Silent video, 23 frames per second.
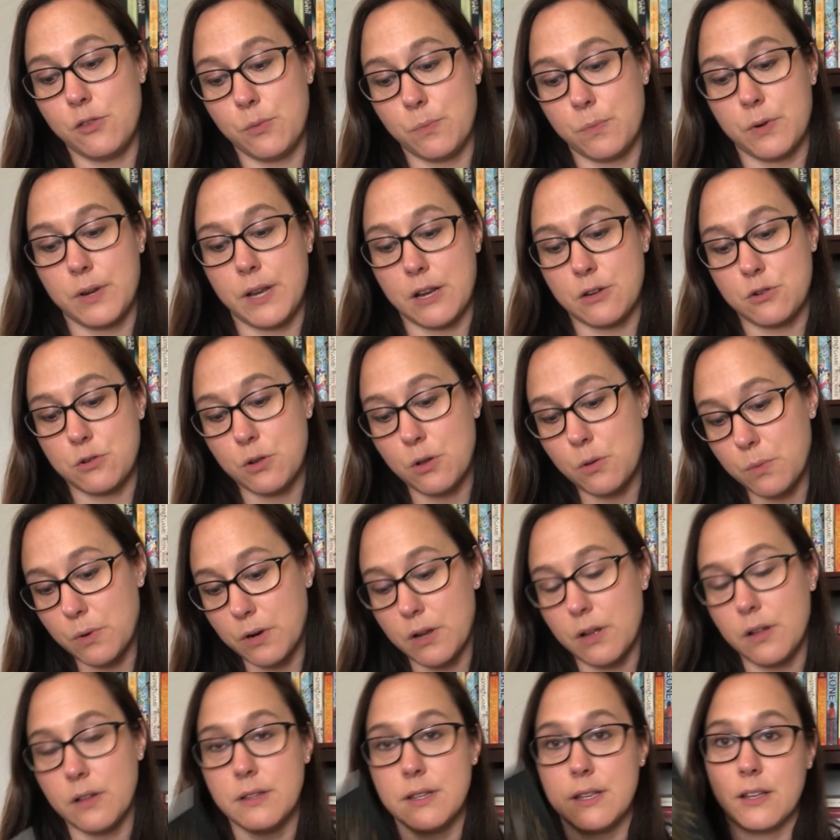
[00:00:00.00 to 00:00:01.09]
supernatural
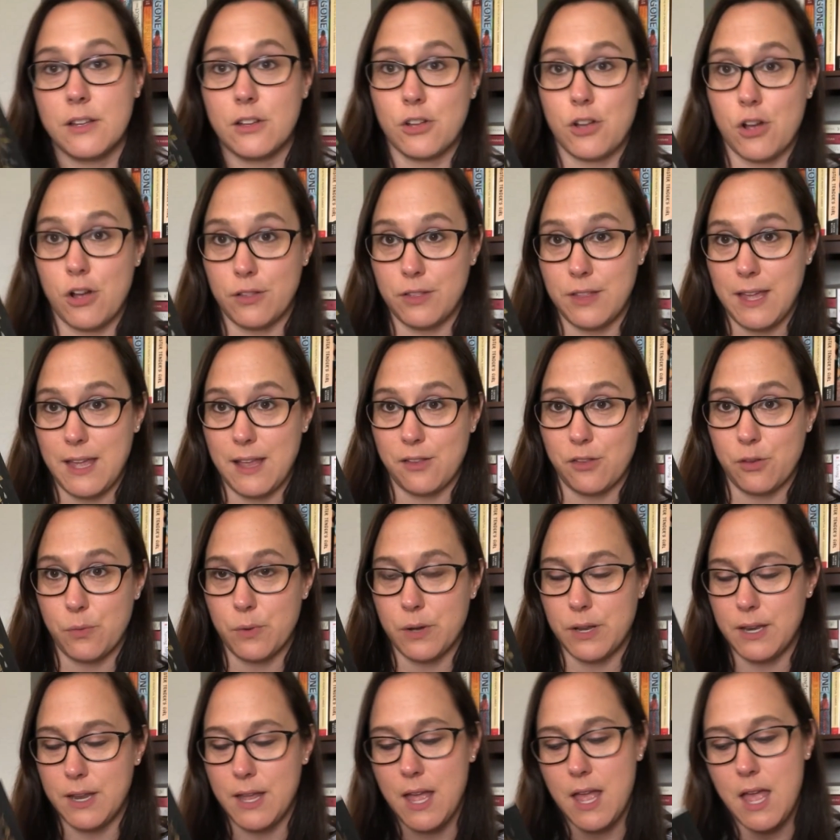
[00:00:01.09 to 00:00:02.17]
world called the
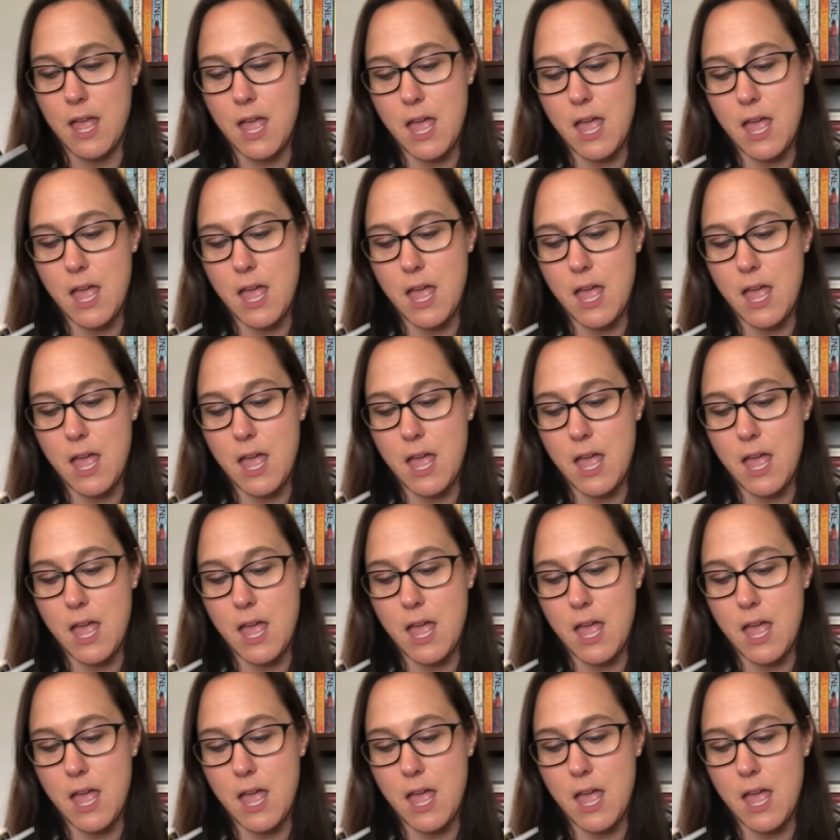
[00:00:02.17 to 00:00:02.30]
Hazelwood.